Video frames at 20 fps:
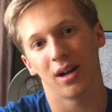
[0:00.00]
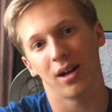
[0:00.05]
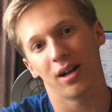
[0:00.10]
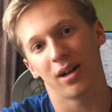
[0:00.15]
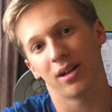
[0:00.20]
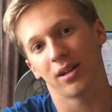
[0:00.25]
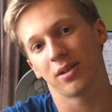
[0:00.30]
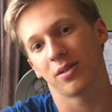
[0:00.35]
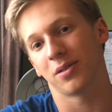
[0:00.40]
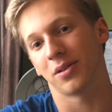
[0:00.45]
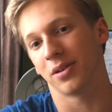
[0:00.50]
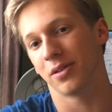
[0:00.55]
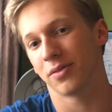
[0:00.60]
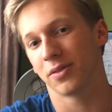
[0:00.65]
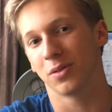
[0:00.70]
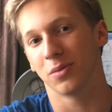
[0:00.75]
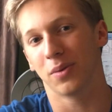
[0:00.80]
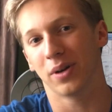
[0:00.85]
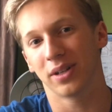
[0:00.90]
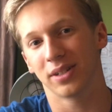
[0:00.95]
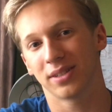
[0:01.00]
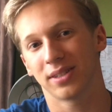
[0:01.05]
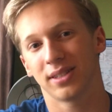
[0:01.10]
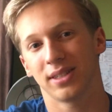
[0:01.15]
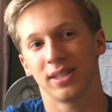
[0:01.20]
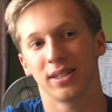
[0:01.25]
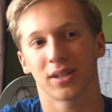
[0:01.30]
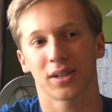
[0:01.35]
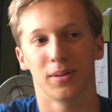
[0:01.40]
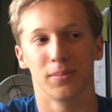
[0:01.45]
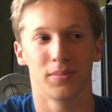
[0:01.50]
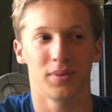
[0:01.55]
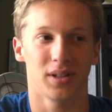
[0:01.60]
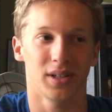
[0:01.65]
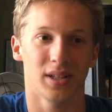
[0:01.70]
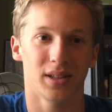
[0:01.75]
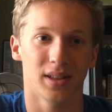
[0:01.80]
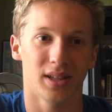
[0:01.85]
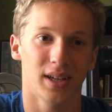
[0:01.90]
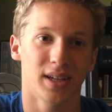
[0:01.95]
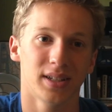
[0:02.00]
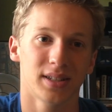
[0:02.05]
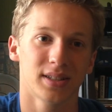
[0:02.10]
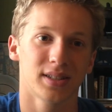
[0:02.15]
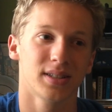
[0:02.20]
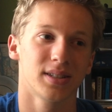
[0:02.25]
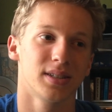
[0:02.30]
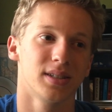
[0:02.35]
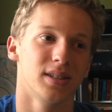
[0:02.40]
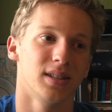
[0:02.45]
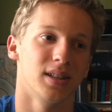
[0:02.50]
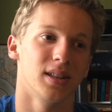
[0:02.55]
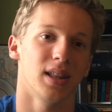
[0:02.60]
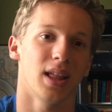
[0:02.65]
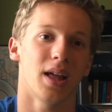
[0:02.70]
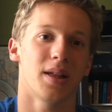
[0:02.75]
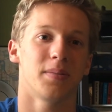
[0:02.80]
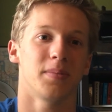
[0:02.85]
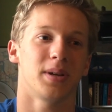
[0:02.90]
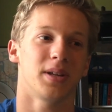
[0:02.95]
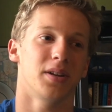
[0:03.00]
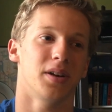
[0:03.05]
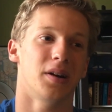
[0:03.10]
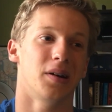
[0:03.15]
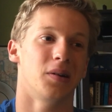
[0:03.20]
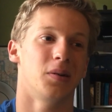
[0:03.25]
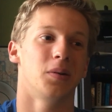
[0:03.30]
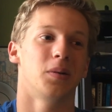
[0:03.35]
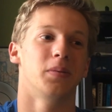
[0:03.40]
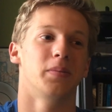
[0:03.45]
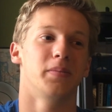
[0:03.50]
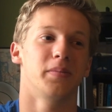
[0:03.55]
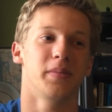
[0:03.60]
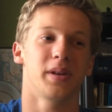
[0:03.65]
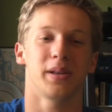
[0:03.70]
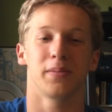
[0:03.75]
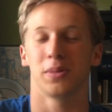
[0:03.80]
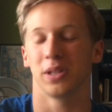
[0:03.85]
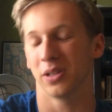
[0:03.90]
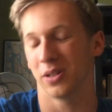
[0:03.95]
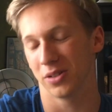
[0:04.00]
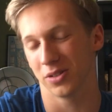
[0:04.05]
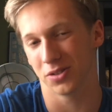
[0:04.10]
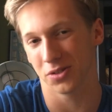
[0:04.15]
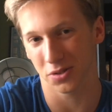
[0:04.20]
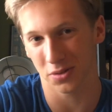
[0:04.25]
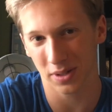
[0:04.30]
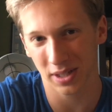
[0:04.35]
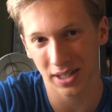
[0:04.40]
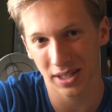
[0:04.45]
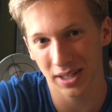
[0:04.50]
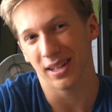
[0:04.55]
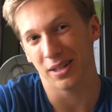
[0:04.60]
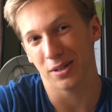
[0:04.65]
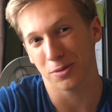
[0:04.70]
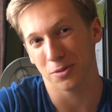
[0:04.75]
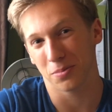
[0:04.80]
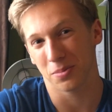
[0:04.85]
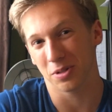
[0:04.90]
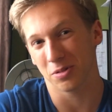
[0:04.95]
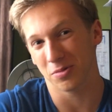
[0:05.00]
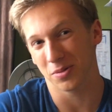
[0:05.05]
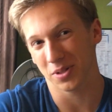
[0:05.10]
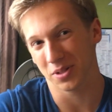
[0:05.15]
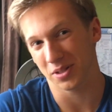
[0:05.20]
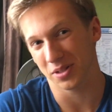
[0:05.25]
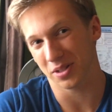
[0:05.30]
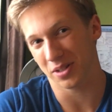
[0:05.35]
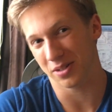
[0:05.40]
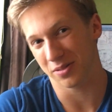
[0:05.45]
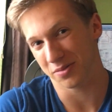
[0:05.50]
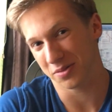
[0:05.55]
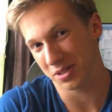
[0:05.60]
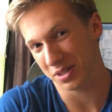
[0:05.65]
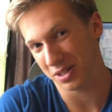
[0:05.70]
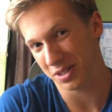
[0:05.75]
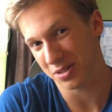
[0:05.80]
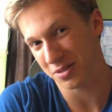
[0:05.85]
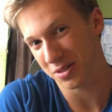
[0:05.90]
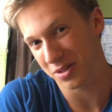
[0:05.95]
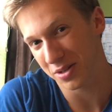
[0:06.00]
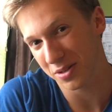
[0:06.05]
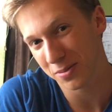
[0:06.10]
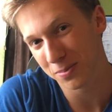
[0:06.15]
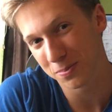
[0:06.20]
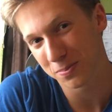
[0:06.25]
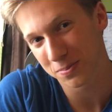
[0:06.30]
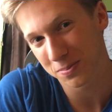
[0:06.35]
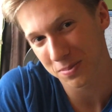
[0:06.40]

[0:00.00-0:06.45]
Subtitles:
or if you want to see a complete list, let me know. Maybe I'll do it. It would be a really long video though.